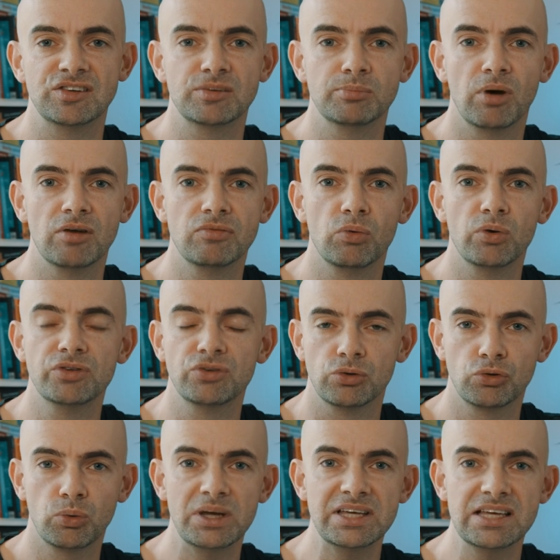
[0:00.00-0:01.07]
into my voice or
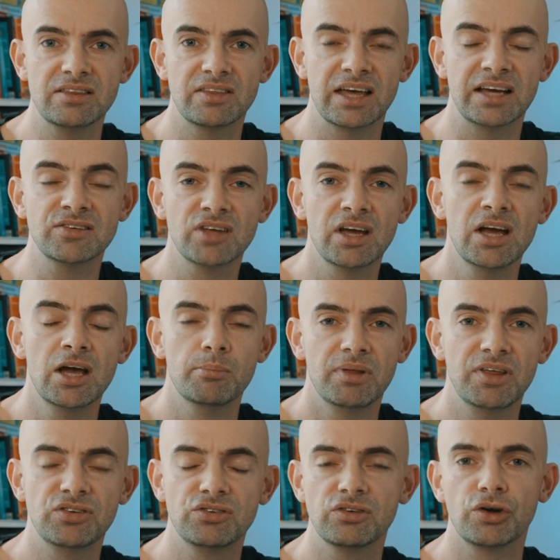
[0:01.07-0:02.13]
tweaking things, but
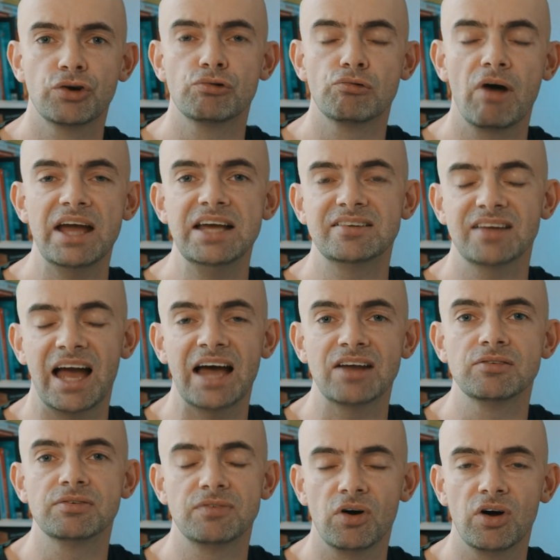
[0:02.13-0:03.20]
this is a great
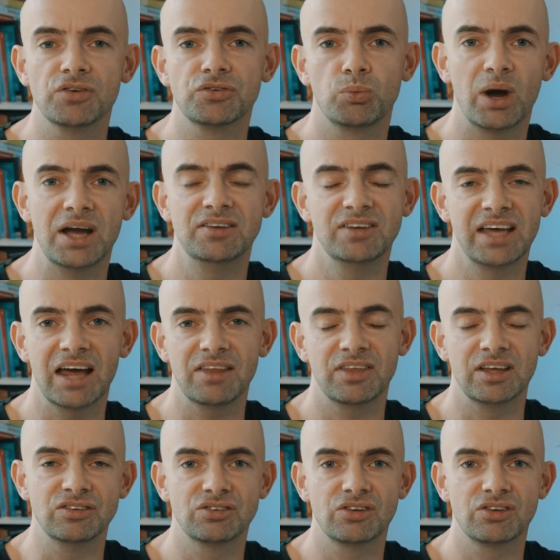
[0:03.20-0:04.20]
and fast way to get things